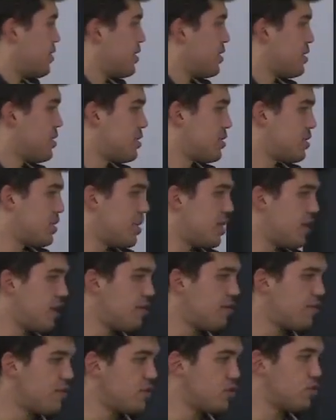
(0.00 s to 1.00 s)
This is the
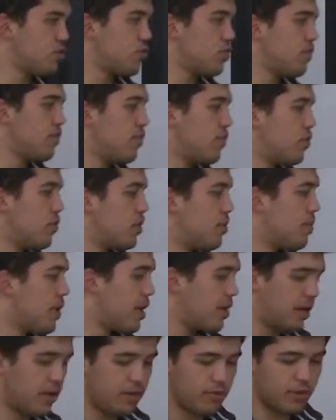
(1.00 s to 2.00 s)
inference rule for the pair
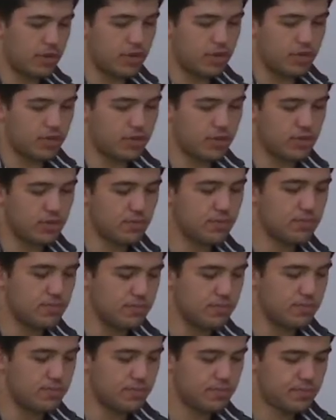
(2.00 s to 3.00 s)
E1 and E2.
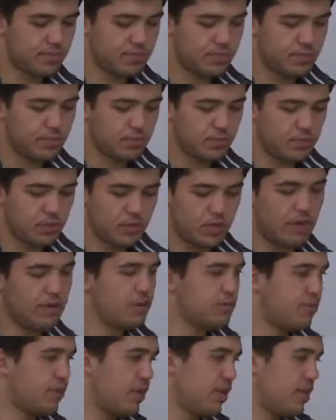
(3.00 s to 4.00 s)
So that was
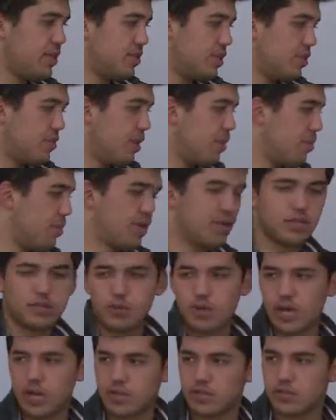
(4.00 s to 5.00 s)
pretty easy, right? Because you
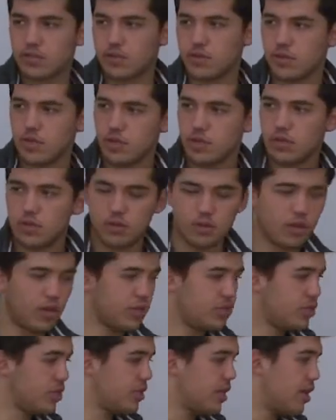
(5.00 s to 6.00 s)

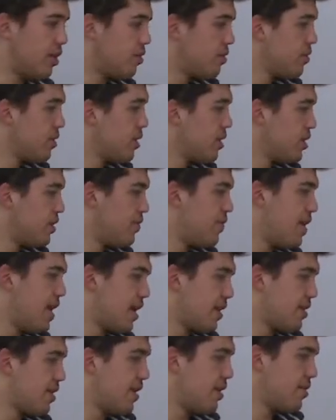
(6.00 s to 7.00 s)
logicked out the
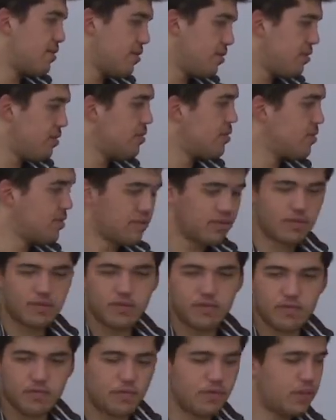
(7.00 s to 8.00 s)
fact that
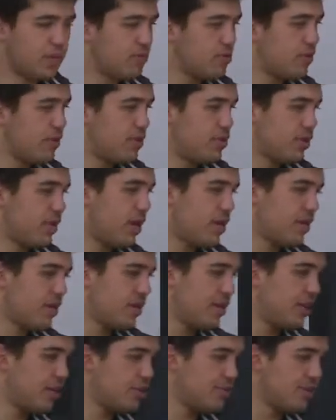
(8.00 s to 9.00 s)
for them to be together,
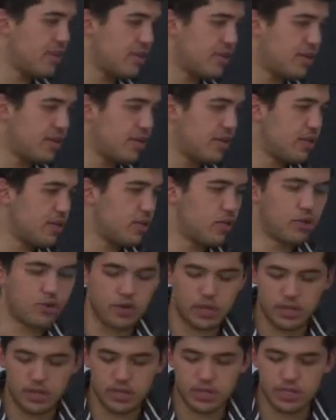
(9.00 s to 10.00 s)
they need to be under the
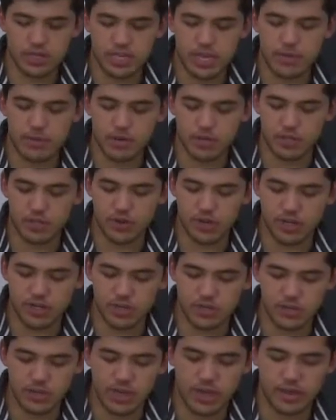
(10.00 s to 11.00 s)
union, the same constraints
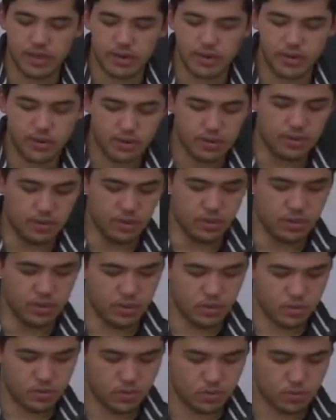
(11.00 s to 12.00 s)
together.
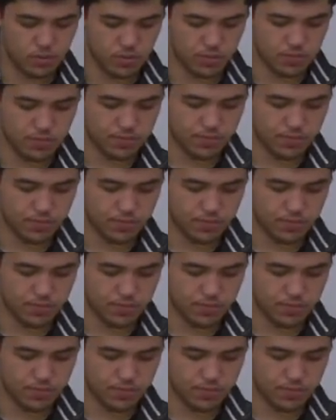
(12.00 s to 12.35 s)
Cool.